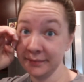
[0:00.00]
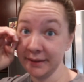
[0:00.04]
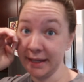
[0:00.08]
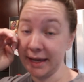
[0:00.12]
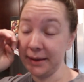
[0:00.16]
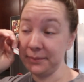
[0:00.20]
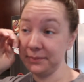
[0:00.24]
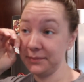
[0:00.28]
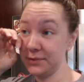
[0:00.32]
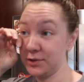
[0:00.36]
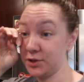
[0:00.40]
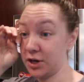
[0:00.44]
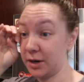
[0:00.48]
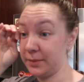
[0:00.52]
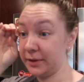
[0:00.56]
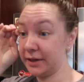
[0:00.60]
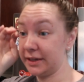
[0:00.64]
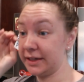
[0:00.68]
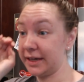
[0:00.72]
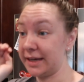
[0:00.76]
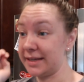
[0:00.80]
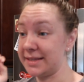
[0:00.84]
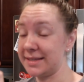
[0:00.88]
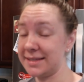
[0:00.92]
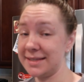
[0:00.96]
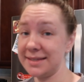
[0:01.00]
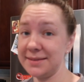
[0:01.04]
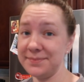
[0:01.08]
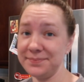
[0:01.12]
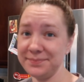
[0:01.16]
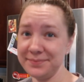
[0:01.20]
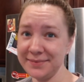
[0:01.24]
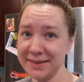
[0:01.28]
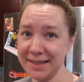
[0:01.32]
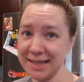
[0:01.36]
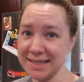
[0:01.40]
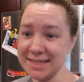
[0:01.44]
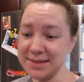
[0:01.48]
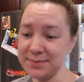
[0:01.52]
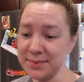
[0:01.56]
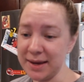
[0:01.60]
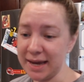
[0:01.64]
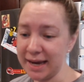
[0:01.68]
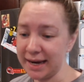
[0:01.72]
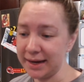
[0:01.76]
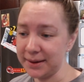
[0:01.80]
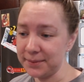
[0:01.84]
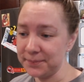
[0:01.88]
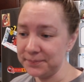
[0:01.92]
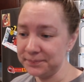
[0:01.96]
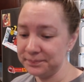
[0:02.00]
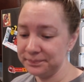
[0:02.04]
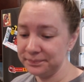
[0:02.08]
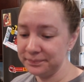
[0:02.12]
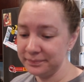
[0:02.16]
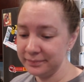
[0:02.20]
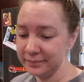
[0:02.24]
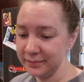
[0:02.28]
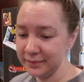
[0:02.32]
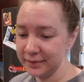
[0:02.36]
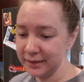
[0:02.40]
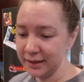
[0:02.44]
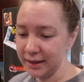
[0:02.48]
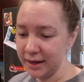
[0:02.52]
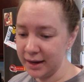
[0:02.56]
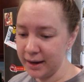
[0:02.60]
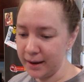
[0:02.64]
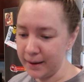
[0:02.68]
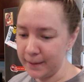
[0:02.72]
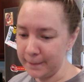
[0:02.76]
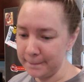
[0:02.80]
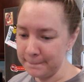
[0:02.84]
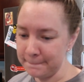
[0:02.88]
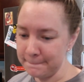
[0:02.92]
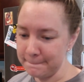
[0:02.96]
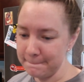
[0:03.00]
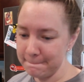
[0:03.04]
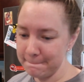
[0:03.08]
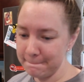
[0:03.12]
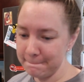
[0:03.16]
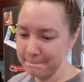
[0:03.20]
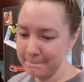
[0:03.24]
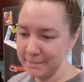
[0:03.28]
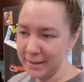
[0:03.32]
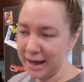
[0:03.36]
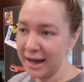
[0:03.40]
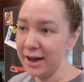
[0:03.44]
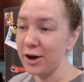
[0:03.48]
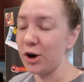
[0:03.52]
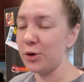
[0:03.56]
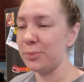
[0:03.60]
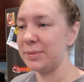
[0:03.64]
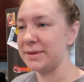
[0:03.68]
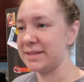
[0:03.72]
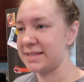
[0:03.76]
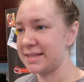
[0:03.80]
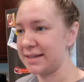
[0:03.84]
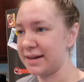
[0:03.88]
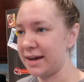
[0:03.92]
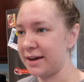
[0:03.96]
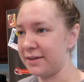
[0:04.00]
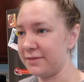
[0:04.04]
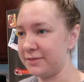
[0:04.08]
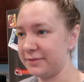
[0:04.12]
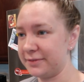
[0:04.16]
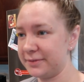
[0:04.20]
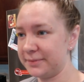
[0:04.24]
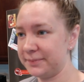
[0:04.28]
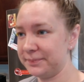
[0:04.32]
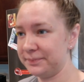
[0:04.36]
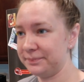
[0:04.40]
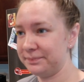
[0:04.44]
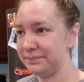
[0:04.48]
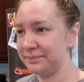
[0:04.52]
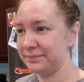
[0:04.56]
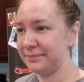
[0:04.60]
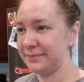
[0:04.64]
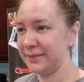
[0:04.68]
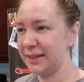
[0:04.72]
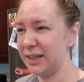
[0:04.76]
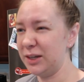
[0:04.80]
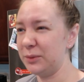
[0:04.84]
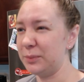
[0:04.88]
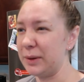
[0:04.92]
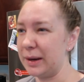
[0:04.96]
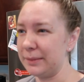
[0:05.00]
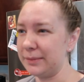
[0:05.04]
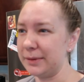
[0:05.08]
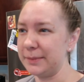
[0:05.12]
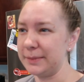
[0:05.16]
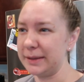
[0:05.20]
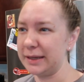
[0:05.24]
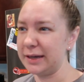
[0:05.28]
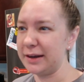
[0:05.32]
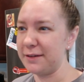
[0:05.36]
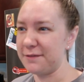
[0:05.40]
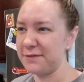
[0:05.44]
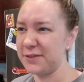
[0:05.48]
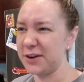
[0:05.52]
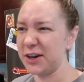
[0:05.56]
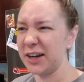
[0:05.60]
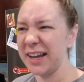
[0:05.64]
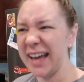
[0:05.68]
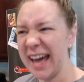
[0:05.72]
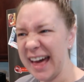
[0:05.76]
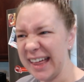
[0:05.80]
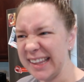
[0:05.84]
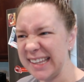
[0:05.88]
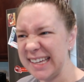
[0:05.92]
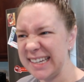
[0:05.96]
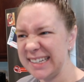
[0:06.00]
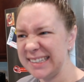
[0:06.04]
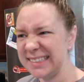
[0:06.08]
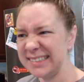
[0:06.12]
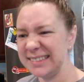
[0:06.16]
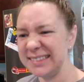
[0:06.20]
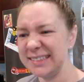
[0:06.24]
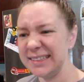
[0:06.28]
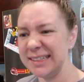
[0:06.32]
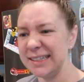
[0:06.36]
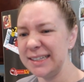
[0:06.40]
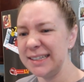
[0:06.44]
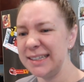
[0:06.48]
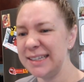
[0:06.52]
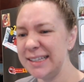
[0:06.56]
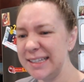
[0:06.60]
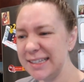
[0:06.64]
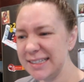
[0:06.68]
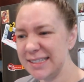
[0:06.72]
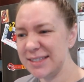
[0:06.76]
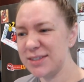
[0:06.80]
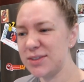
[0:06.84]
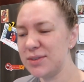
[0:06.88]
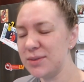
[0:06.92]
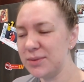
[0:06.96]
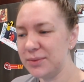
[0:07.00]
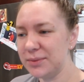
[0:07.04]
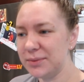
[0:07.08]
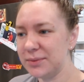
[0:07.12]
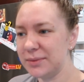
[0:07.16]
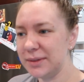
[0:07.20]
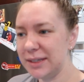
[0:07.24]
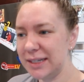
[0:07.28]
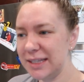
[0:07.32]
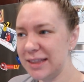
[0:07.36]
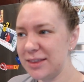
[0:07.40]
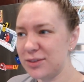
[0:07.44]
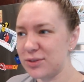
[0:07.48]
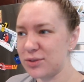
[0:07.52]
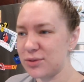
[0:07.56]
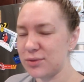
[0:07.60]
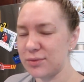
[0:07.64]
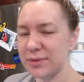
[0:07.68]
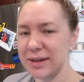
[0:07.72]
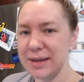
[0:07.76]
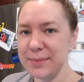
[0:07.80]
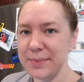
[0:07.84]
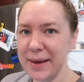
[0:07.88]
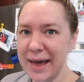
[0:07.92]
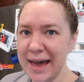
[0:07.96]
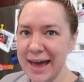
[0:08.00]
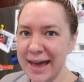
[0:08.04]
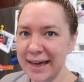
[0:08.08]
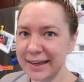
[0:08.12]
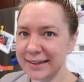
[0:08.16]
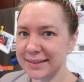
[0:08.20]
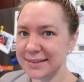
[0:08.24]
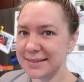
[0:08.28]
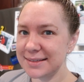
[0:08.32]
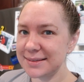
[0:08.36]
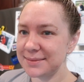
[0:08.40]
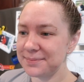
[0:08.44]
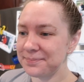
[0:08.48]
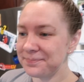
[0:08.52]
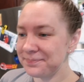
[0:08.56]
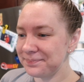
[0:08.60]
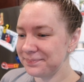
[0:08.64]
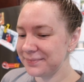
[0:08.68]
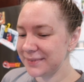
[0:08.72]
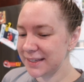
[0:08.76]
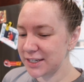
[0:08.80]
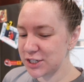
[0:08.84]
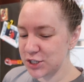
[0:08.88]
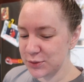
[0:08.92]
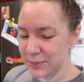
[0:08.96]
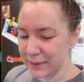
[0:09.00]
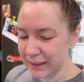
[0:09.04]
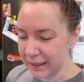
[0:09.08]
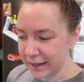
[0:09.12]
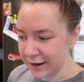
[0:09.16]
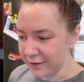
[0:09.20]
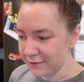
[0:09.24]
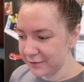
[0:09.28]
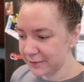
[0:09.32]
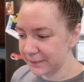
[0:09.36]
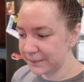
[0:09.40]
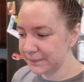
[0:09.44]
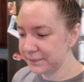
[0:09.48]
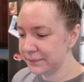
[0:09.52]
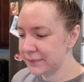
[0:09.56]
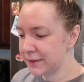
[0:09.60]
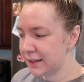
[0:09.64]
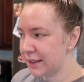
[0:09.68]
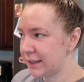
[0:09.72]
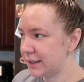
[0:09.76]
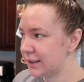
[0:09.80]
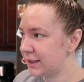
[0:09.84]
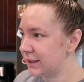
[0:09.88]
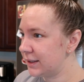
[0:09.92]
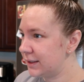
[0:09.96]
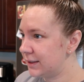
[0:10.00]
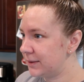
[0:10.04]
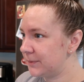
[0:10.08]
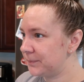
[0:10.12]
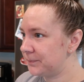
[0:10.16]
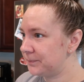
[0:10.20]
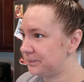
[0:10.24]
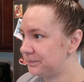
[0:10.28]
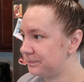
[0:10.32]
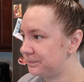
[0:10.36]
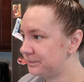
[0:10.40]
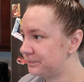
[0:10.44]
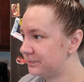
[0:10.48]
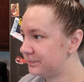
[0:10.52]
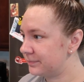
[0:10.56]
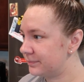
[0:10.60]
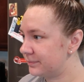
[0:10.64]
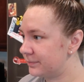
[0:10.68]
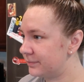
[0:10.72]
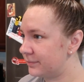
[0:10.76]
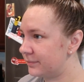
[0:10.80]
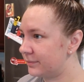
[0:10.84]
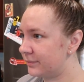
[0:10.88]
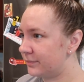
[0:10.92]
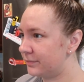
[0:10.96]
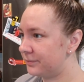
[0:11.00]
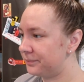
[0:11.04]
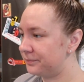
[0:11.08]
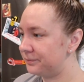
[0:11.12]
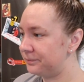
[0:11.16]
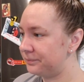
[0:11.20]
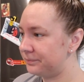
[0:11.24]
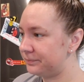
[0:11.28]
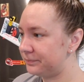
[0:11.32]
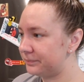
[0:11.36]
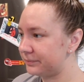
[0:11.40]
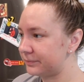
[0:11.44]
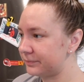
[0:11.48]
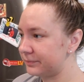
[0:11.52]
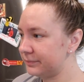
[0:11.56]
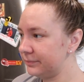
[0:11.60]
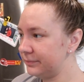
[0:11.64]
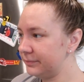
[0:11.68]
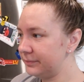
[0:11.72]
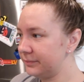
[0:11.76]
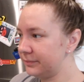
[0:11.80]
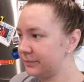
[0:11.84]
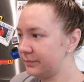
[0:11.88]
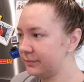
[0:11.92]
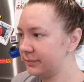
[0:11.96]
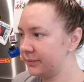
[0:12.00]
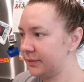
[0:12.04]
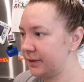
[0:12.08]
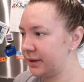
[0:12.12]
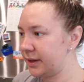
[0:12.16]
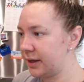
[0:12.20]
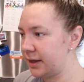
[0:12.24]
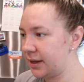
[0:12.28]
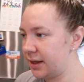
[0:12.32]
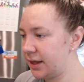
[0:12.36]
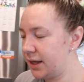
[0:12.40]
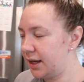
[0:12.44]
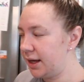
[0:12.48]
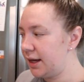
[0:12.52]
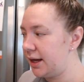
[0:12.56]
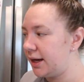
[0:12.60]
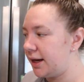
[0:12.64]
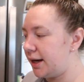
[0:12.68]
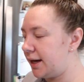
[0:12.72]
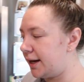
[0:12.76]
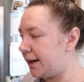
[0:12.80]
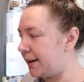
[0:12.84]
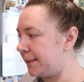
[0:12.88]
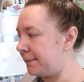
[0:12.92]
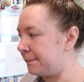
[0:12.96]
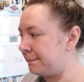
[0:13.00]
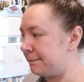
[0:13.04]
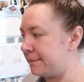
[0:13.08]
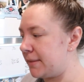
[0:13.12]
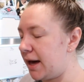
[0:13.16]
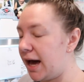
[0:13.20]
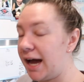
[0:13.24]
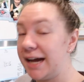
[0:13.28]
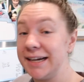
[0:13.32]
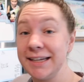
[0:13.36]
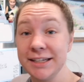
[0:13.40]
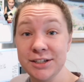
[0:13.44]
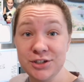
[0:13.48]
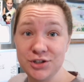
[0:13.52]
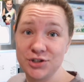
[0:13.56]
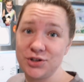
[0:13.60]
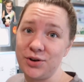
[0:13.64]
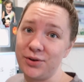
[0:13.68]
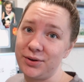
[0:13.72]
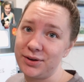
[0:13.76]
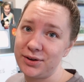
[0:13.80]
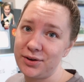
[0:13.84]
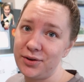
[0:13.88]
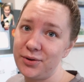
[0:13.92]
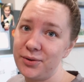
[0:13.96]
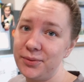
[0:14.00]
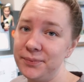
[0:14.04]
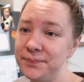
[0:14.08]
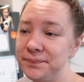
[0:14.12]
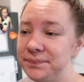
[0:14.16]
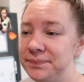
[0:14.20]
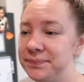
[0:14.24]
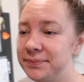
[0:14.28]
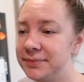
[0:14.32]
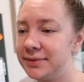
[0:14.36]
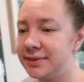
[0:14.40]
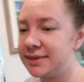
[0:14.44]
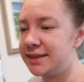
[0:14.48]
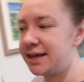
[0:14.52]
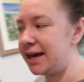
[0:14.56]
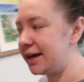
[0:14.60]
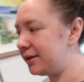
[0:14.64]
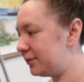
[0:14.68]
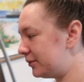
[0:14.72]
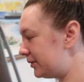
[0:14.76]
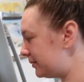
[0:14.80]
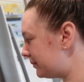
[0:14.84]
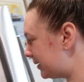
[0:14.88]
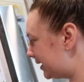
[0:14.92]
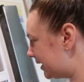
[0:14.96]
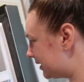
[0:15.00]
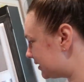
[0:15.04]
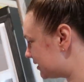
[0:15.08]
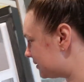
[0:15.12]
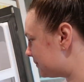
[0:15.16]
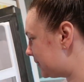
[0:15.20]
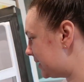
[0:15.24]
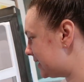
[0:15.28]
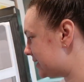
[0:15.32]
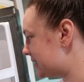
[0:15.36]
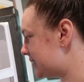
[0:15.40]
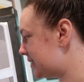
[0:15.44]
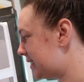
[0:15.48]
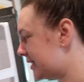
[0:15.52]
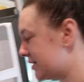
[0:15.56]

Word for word: Okay, strawberry dust is made. Um, I hope it's enough. It'll probably be enough for a gallon. Yeah, I think it should be Three bags. It should be enough i never done this, done it this way before, so it's an experiment. Um, I didn't show you that we made the base